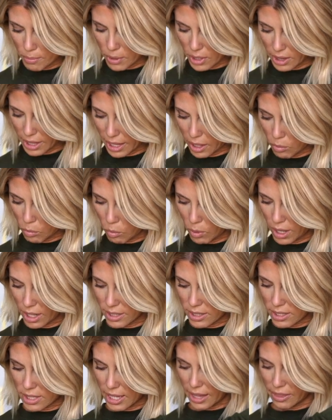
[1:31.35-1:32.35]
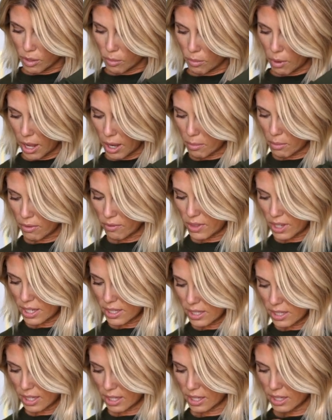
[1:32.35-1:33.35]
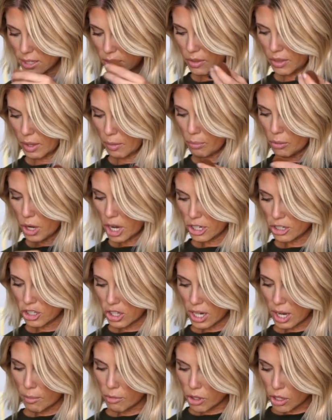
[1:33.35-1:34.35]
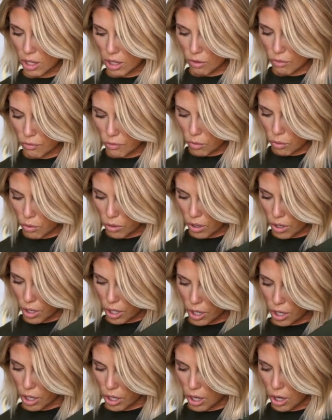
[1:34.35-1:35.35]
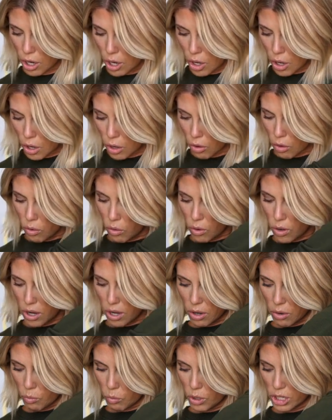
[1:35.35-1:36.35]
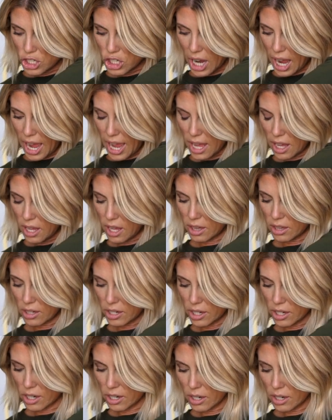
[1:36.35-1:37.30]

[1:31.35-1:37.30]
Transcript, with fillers: but like what's at the bottom of this is the brush that I'm looking for, or which eye color.